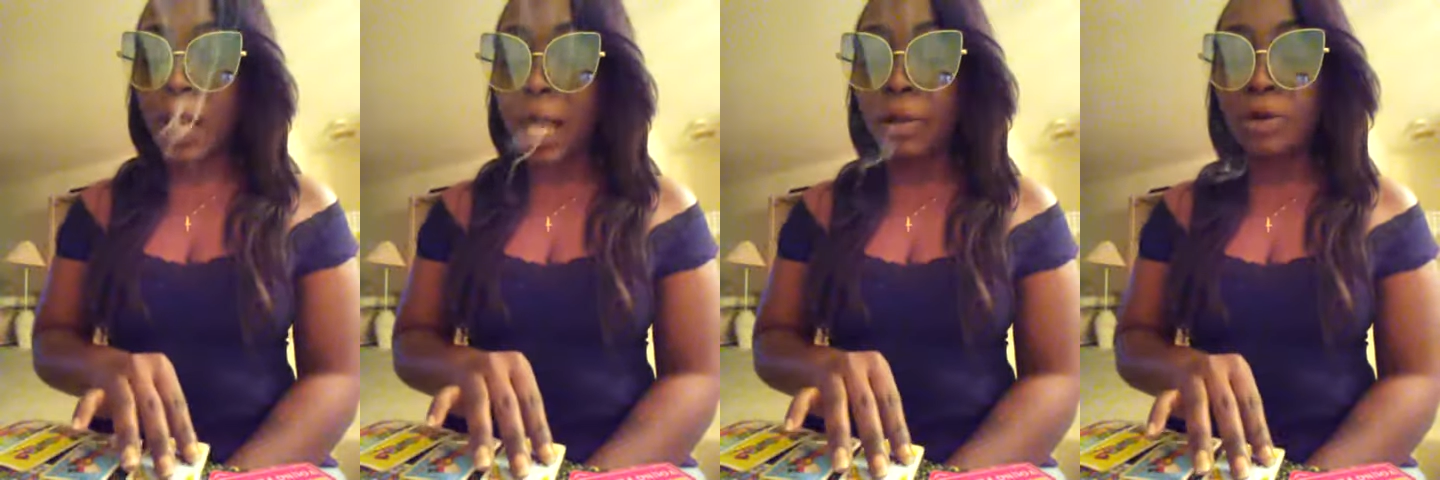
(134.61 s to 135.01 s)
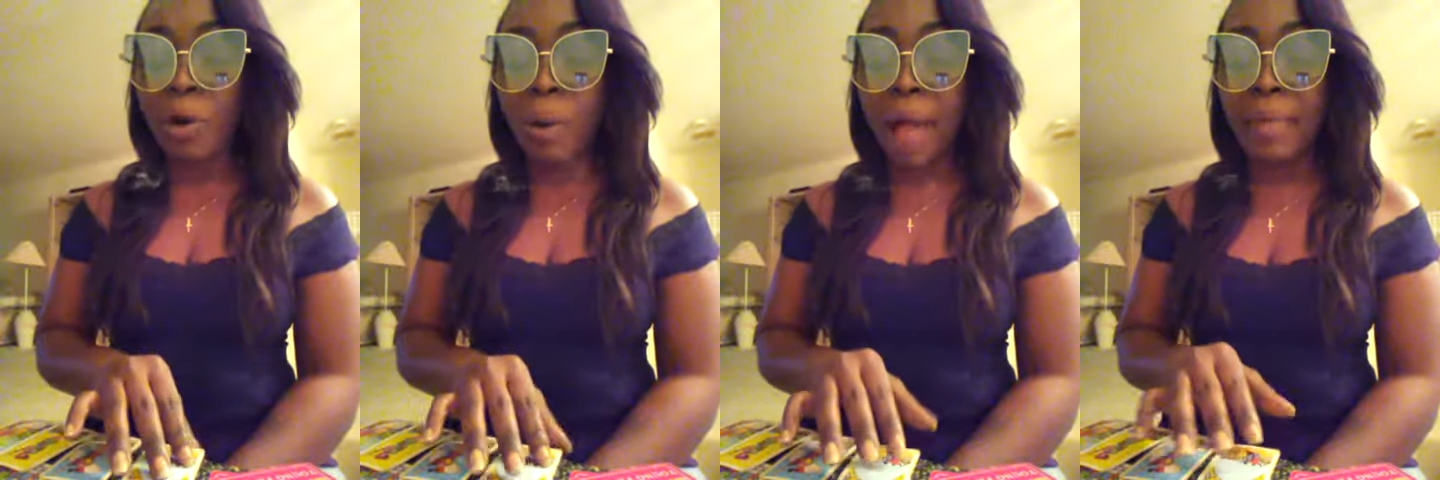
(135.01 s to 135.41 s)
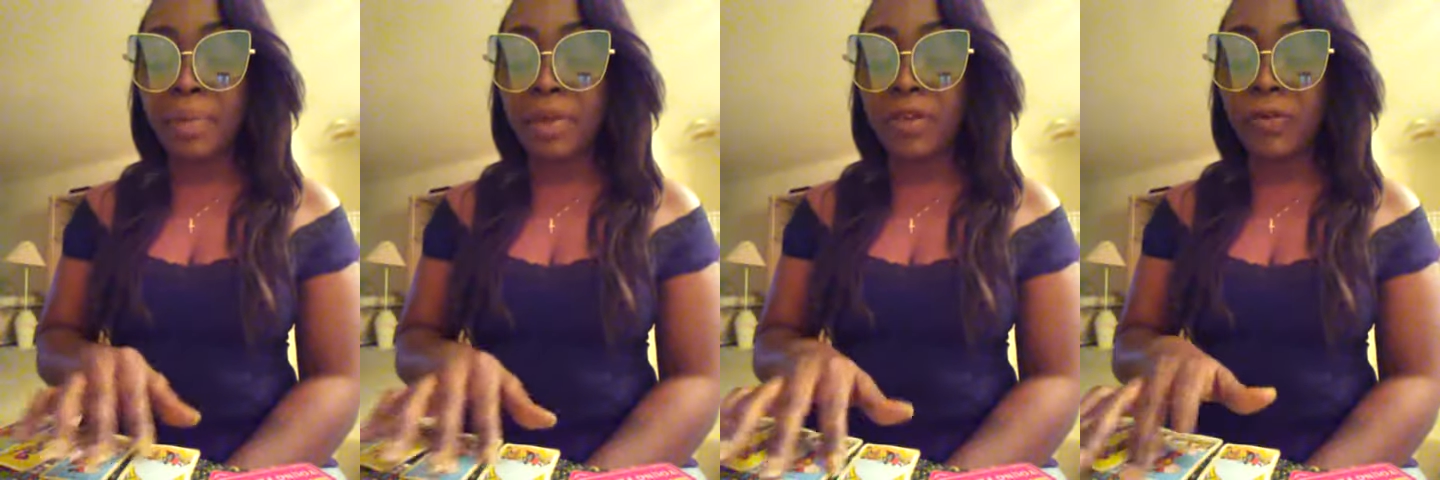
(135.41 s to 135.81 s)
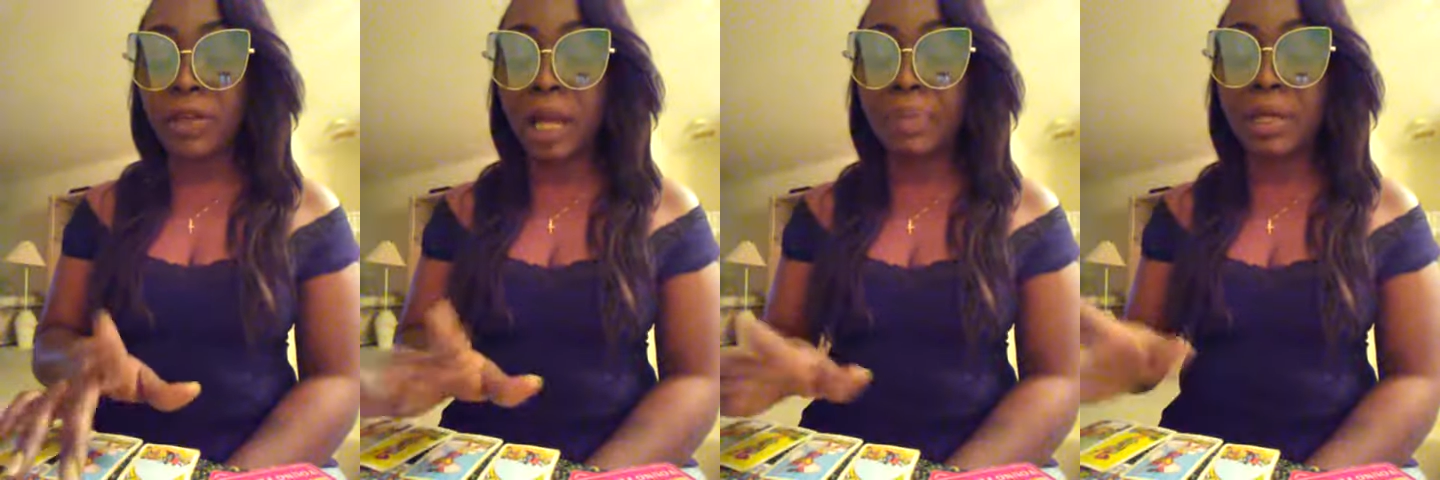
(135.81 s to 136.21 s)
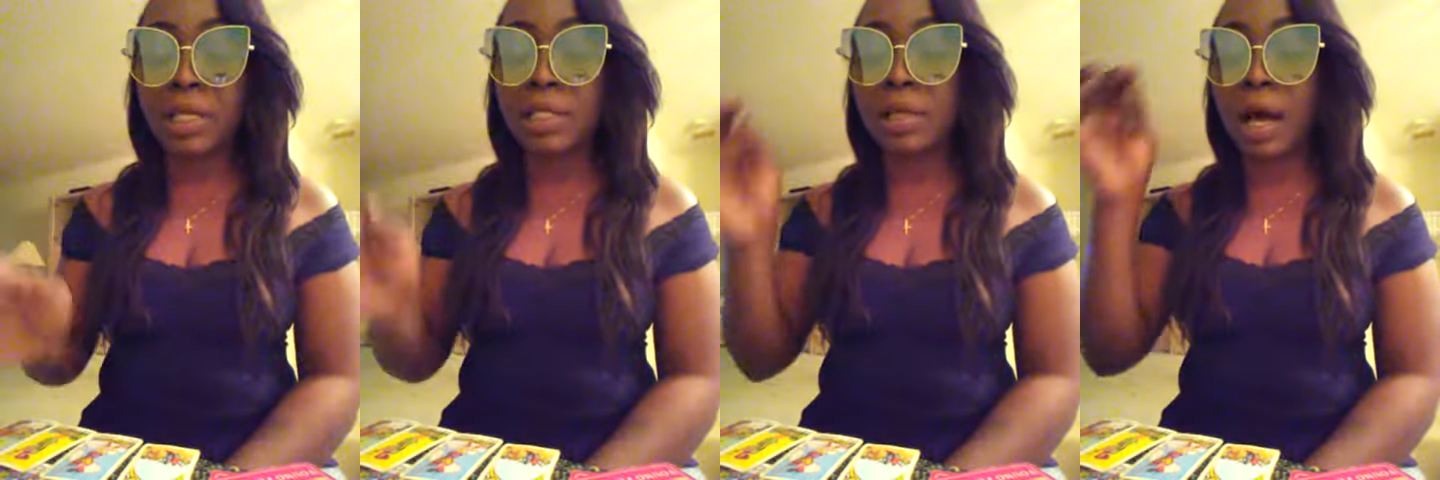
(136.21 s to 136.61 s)
I don't know why. Maybe you feel like
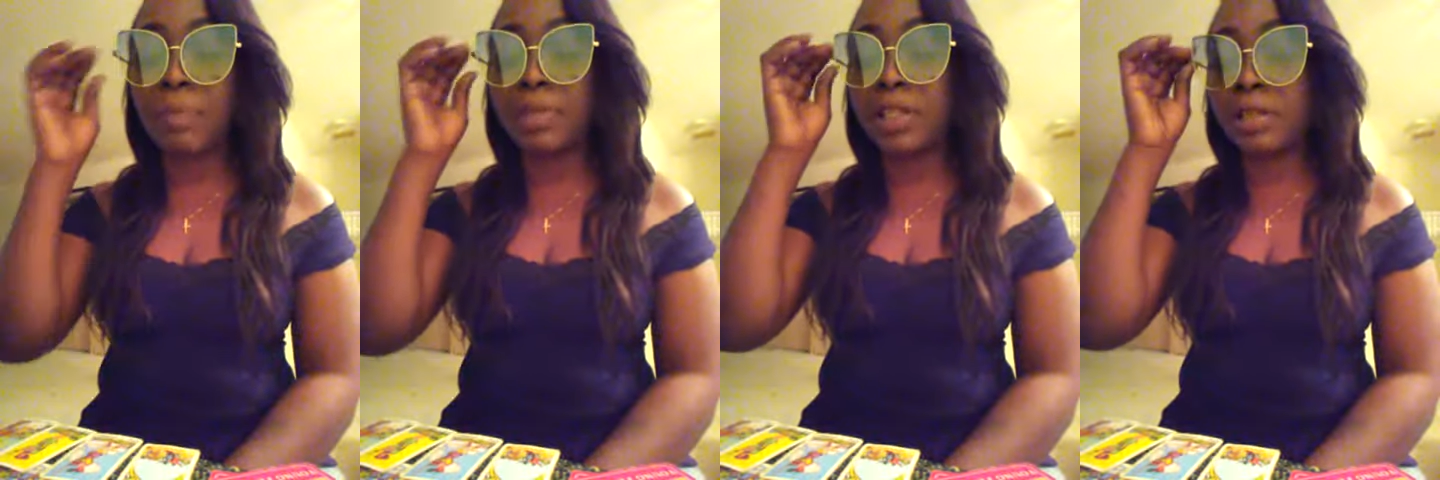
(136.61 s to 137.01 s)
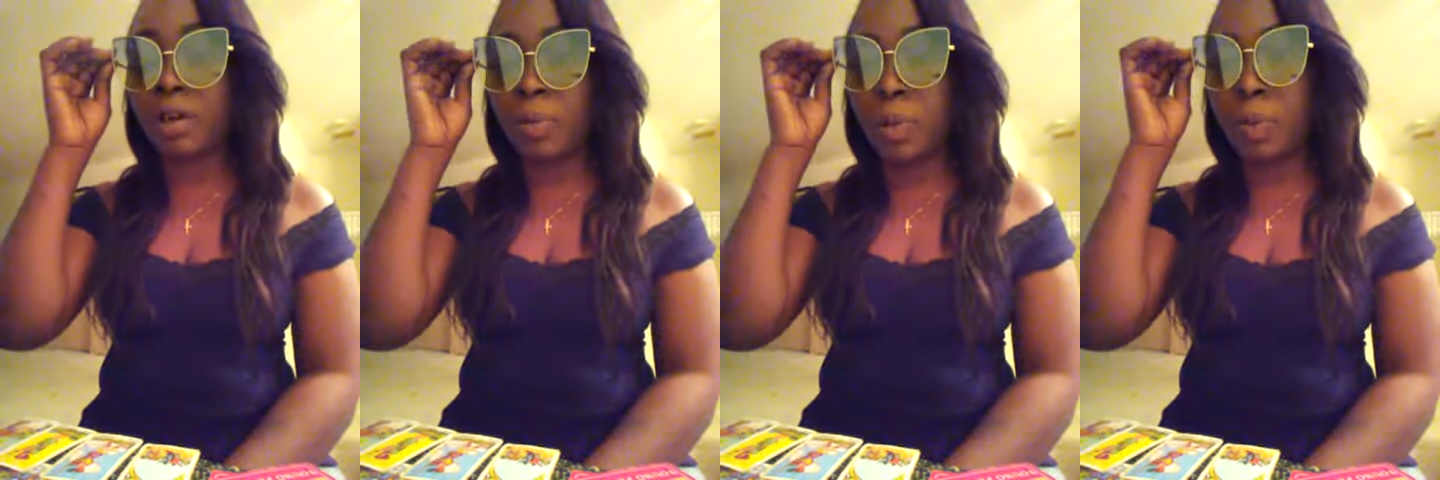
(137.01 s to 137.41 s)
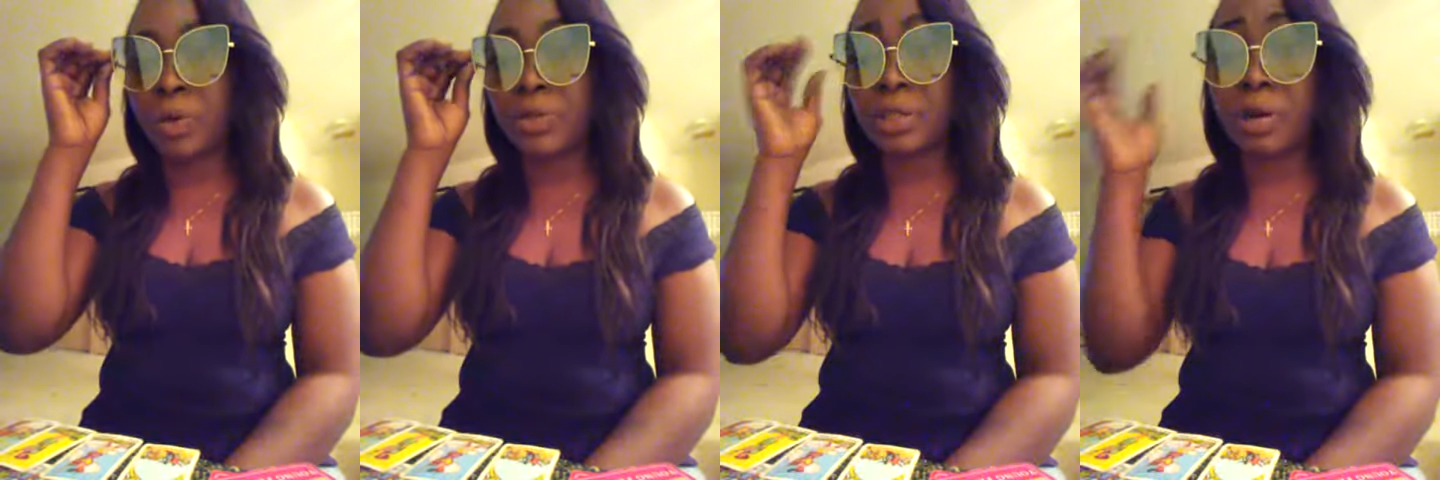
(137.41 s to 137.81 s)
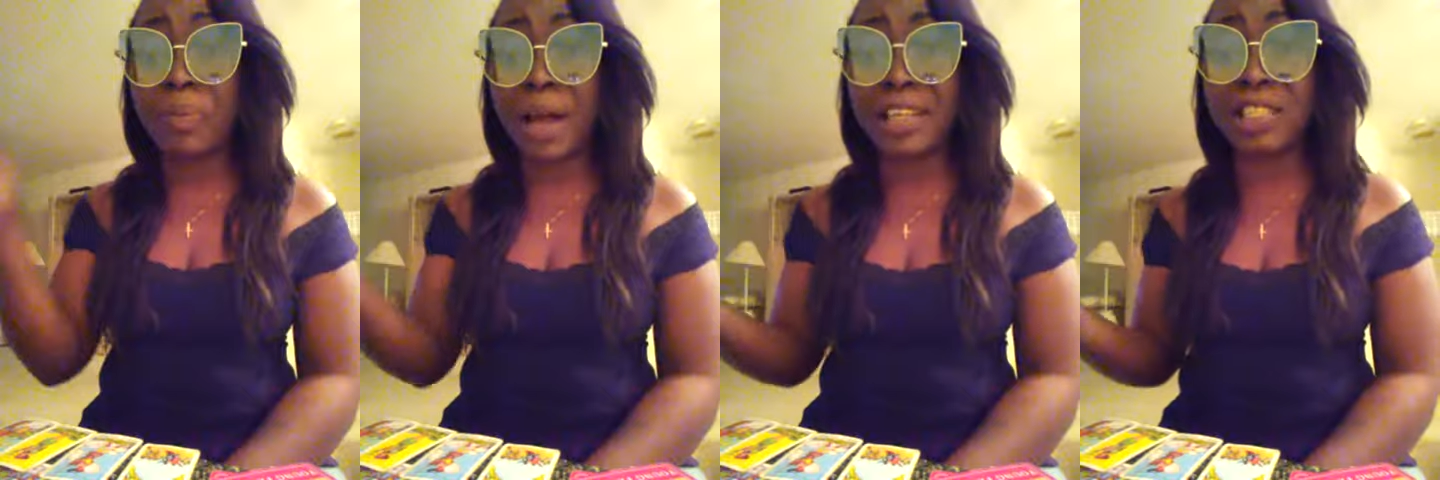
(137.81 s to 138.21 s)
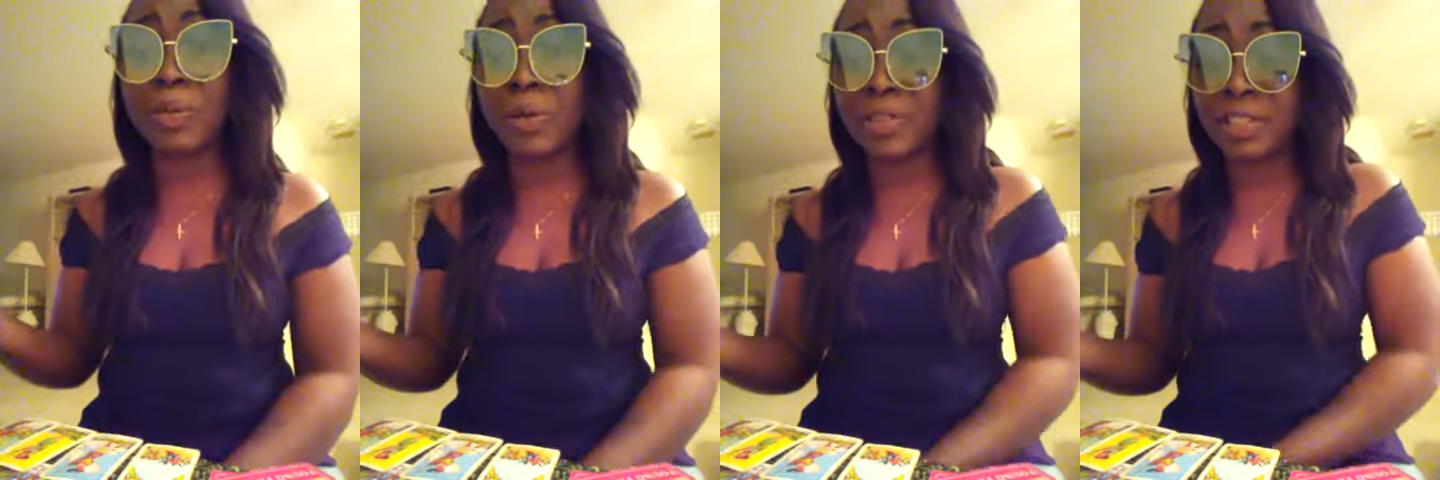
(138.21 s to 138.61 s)
because um, this Scorpio person or Pisces
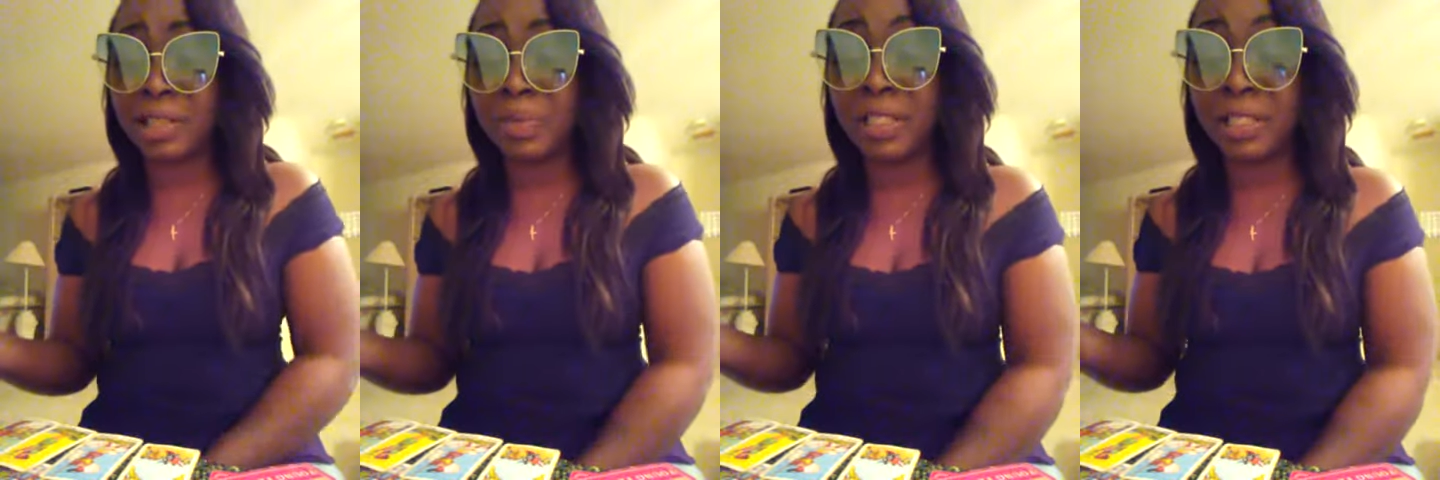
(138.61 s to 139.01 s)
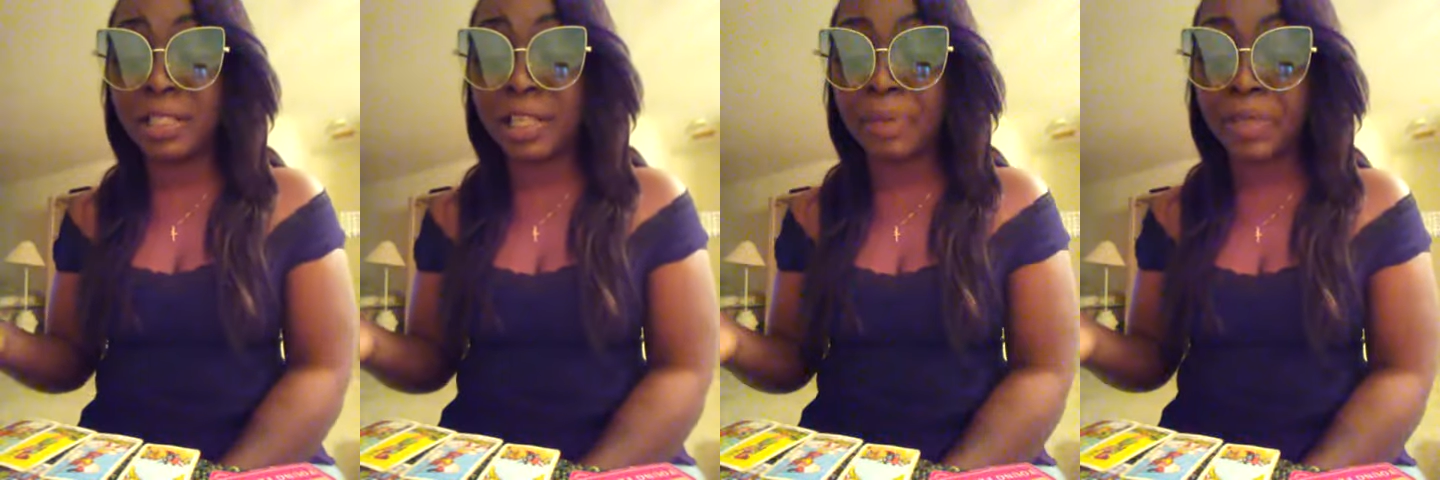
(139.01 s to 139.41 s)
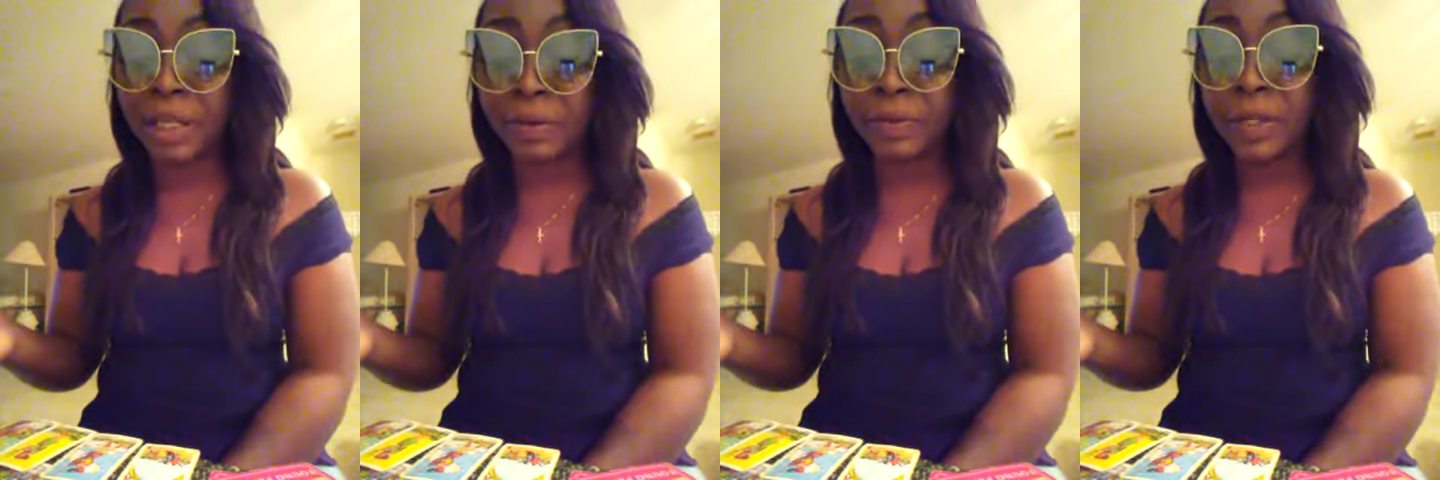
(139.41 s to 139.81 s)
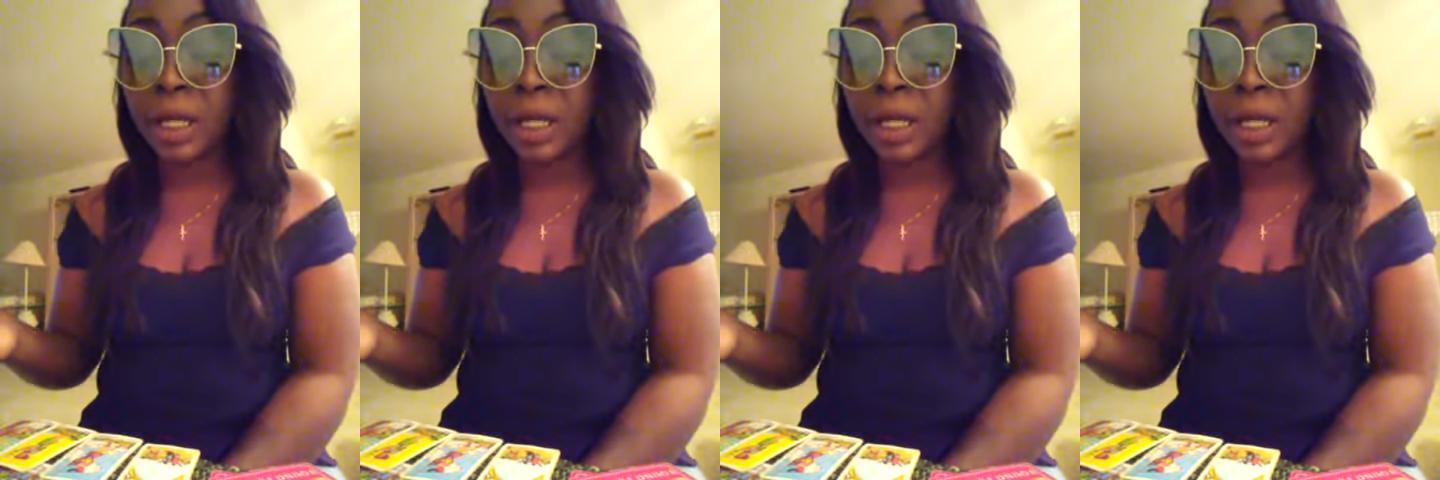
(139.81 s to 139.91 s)
person is being deceptive.